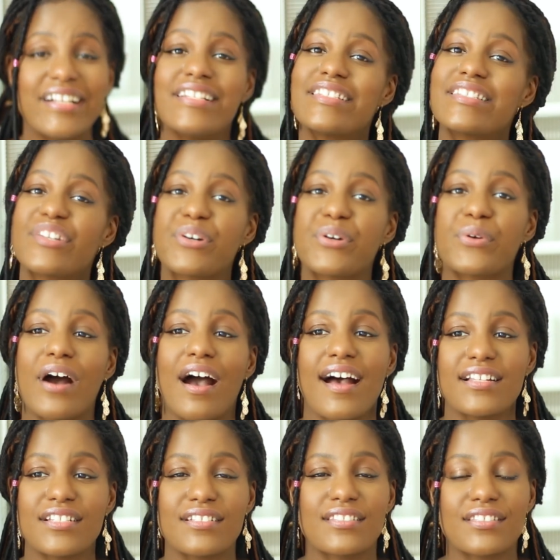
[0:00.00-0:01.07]
So I
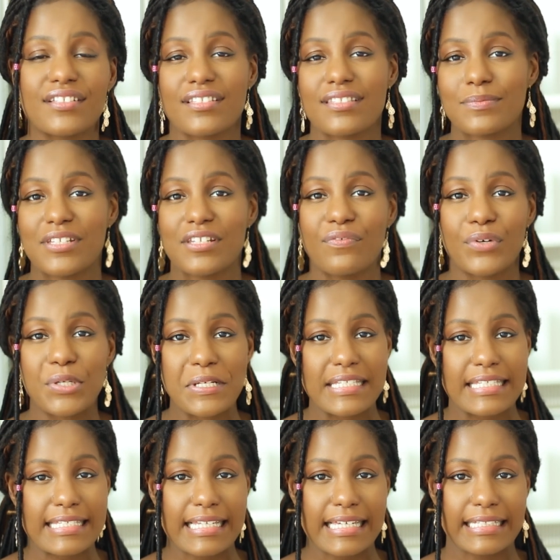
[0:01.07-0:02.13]
just took as many photos
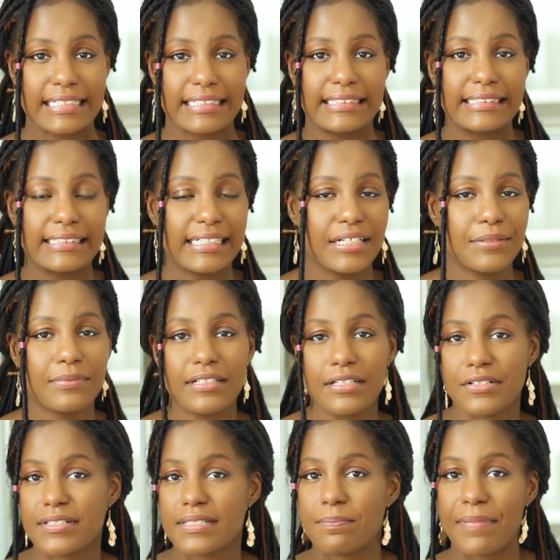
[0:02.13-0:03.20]
as I could, up
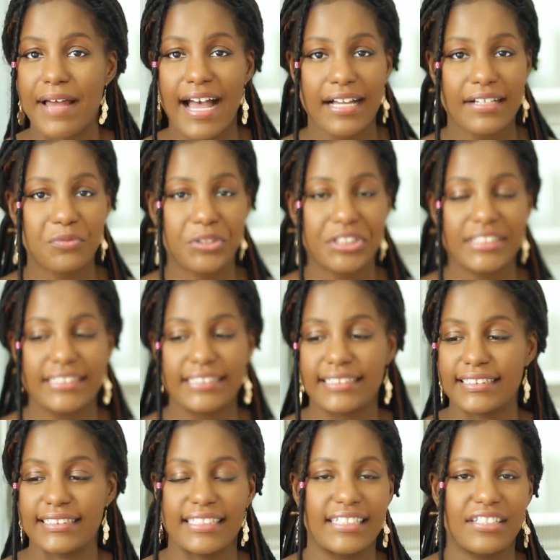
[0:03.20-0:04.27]
close, backwards,
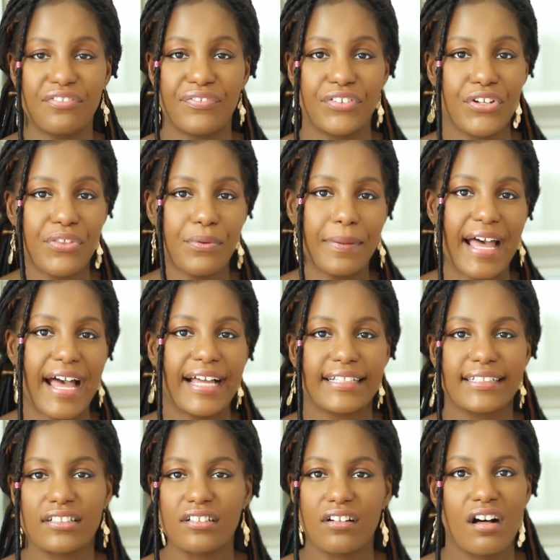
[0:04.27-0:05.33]
further back,
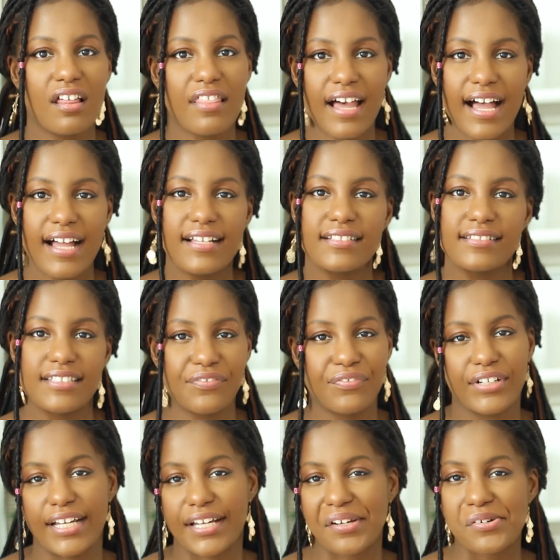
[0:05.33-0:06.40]
and all that,
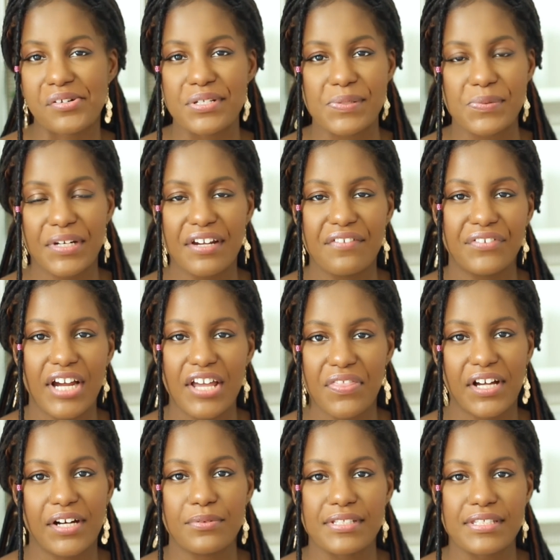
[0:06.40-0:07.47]
different angles, whatever I
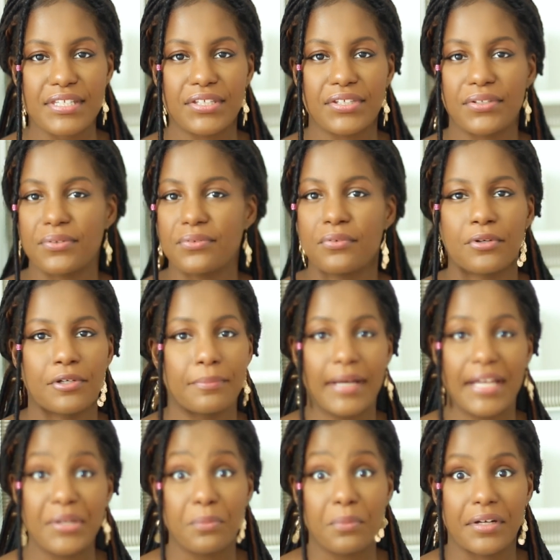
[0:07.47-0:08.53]
thought was cute or
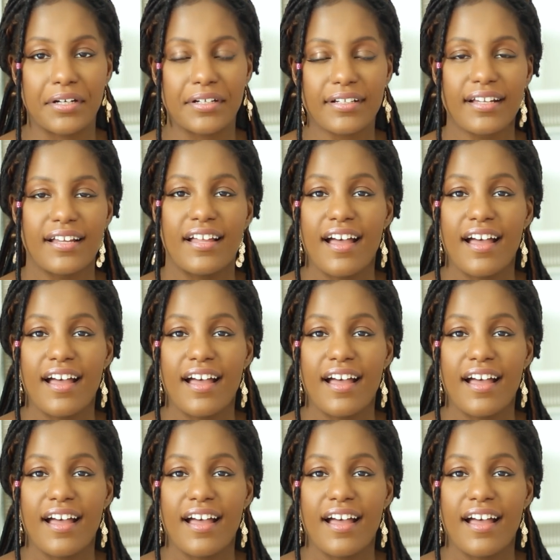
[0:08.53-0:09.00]
might work.